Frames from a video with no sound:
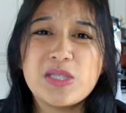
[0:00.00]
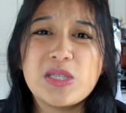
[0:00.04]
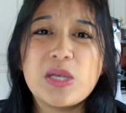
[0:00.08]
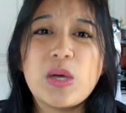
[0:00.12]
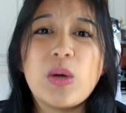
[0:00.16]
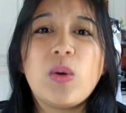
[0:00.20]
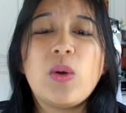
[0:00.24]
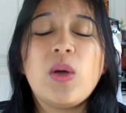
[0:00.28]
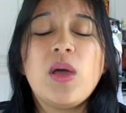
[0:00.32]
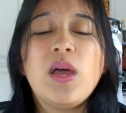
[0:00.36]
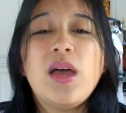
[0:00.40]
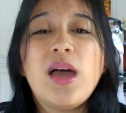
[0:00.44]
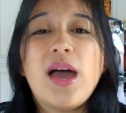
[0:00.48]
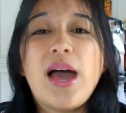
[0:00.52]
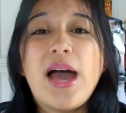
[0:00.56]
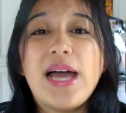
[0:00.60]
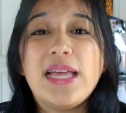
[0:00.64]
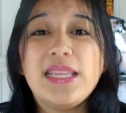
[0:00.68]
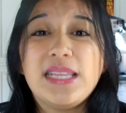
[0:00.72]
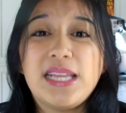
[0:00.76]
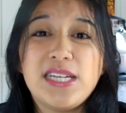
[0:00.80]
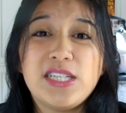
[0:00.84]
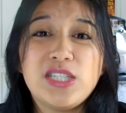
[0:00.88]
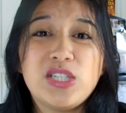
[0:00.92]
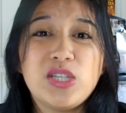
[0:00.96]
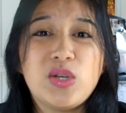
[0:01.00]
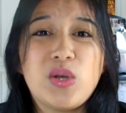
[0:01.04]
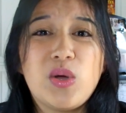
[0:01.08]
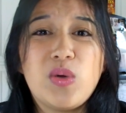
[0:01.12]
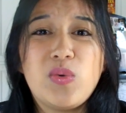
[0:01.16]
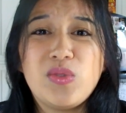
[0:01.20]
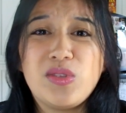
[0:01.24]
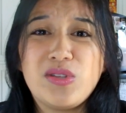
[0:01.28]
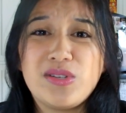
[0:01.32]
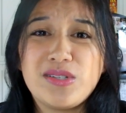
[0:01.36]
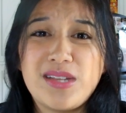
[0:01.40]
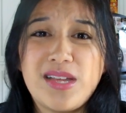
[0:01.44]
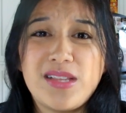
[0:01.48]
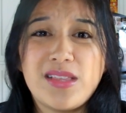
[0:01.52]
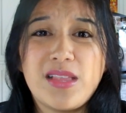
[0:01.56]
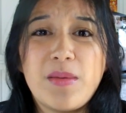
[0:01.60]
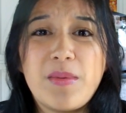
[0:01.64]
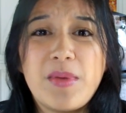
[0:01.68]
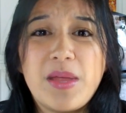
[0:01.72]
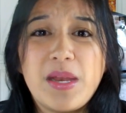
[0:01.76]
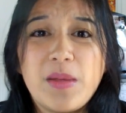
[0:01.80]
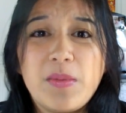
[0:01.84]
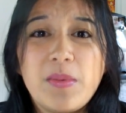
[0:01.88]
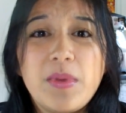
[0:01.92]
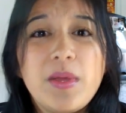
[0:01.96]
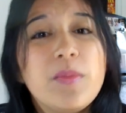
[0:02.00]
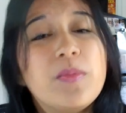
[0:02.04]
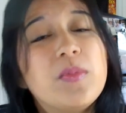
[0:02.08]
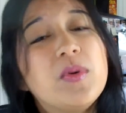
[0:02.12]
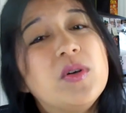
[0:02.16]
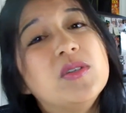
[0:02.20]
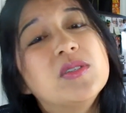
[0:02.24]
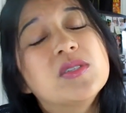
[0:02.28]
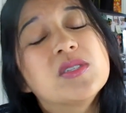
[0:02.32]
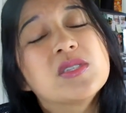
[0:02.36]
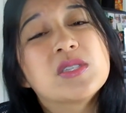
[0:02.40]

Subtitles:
So I like to go when there's not that many people.